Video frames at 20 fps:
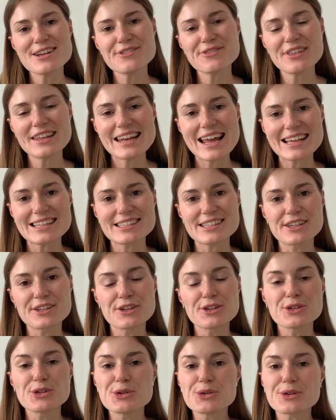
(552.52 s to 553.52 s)
of the
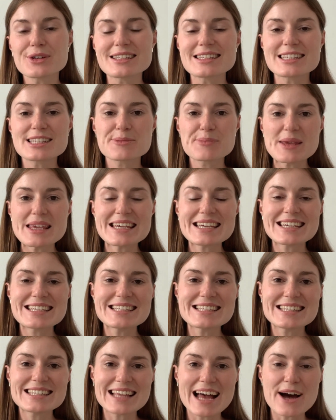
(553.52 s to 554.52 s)
lesson, you can speak
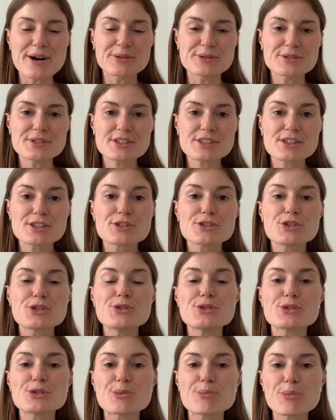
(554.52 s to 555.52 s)
in sounds
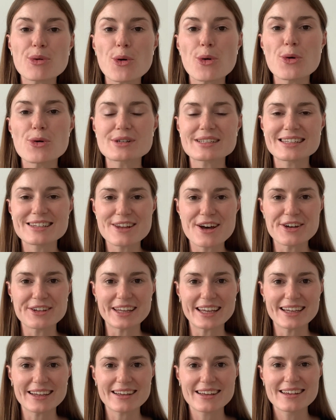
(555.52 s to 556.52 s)
to support
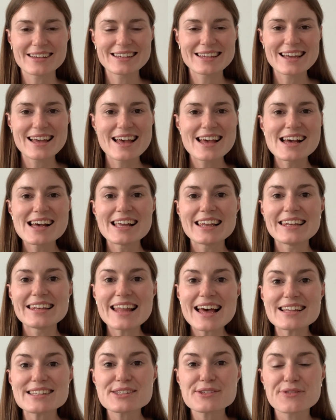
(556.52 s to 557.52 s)
learning.
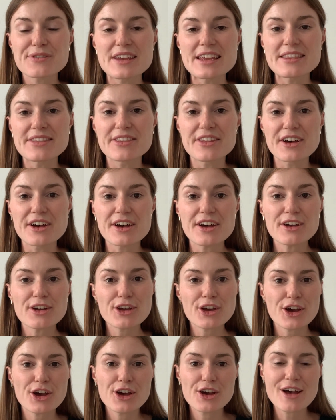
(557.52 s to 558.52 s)
Let's feed the
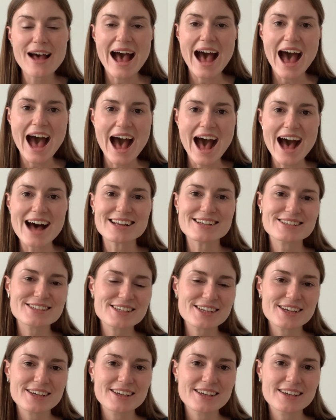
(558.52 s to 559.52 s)
k,
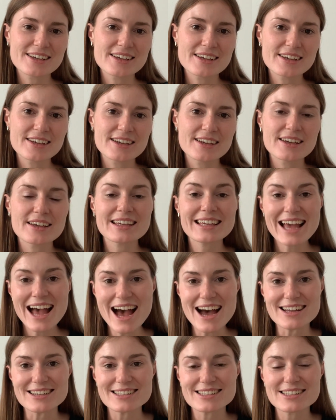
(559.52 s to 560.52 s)
at,
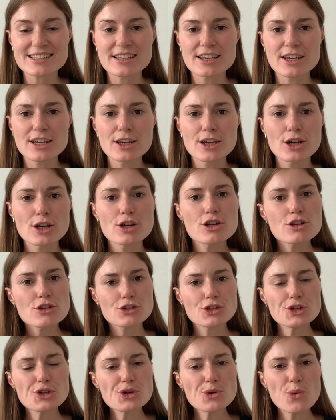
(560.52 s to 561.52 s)
cat.
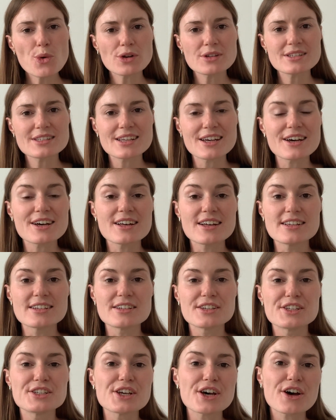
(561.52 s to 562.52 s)
Do you want a
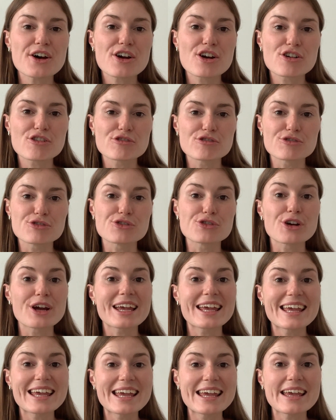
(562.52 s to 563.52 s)
d, r,
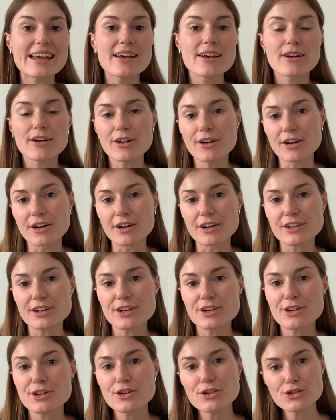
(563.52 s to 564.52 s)
I, unk,
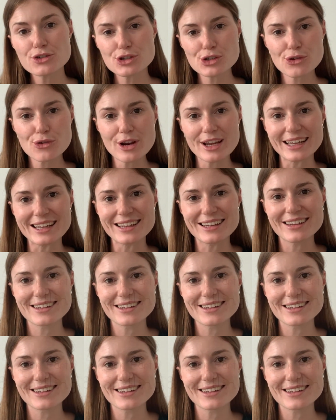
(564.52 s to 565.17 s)
drink?